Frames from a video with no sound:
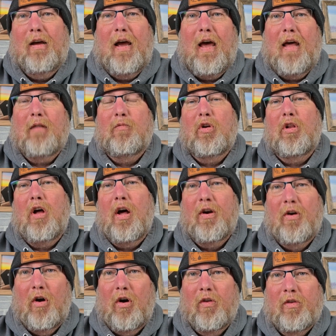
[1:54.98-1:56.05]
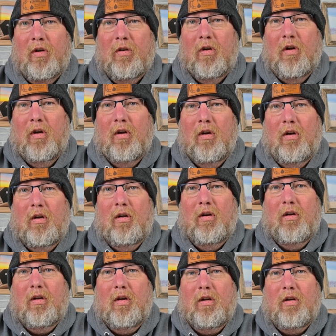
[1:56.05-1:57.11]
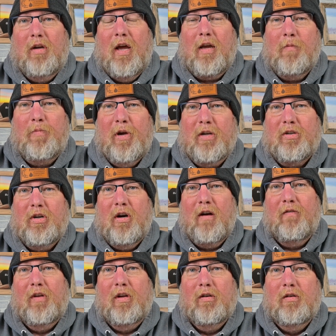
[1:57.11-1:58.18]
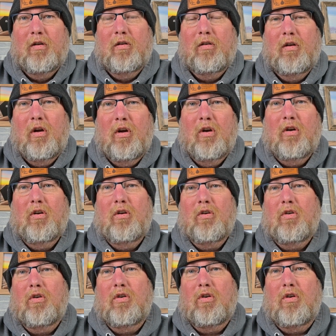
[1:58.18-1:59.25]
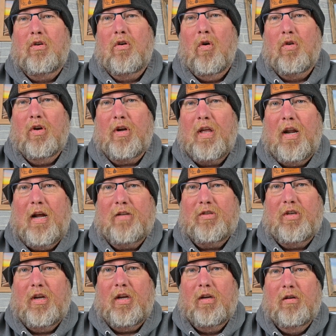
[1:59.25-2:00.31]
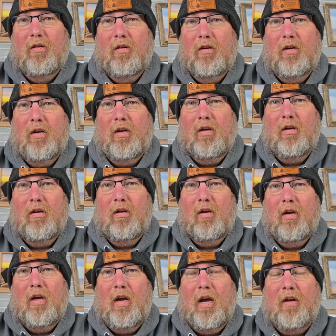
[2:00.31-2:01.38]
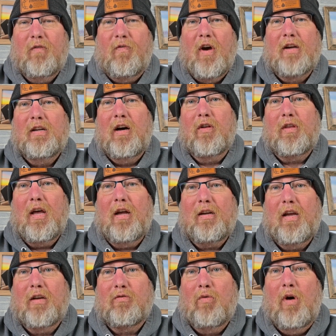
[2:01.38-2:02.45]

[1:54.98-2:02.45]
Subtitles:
animal on earth, take a picture of it, go look at Etsy, and to find out that, guess